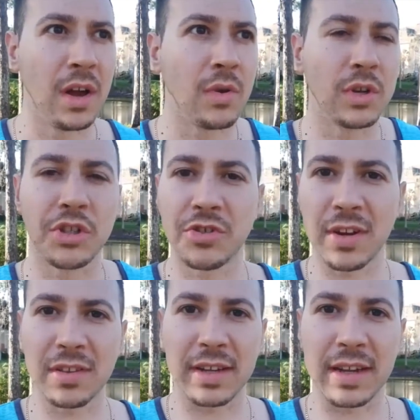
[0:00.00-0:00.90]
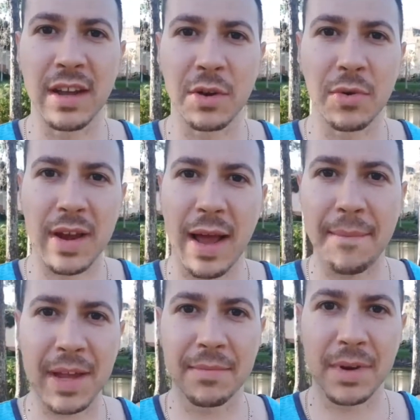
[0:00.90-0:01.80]
who were struggling, who were not
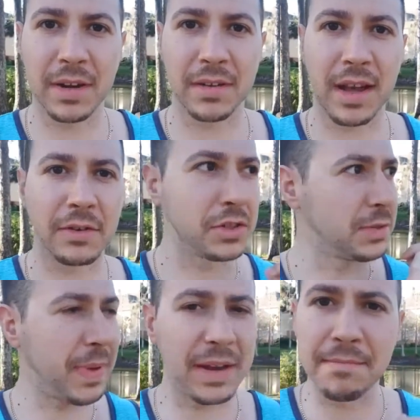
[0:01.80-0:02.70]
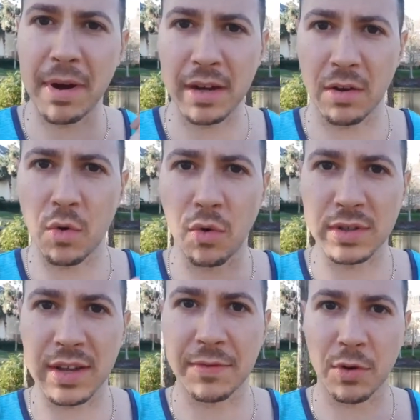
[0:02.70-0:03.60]
making money online, who were spending money on course after